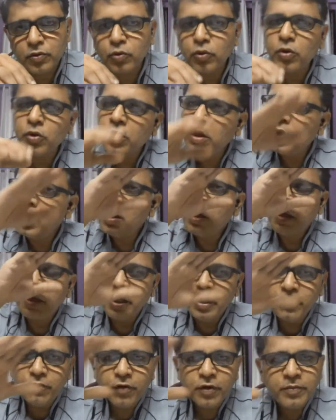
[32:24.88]
So
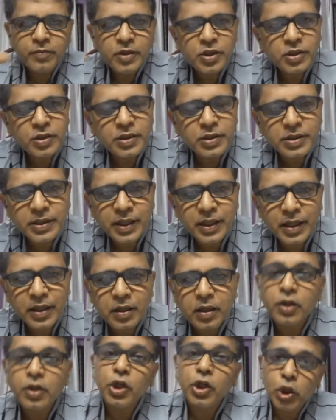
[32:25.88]
information is
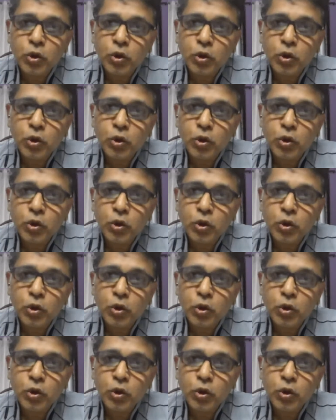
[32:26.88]
there,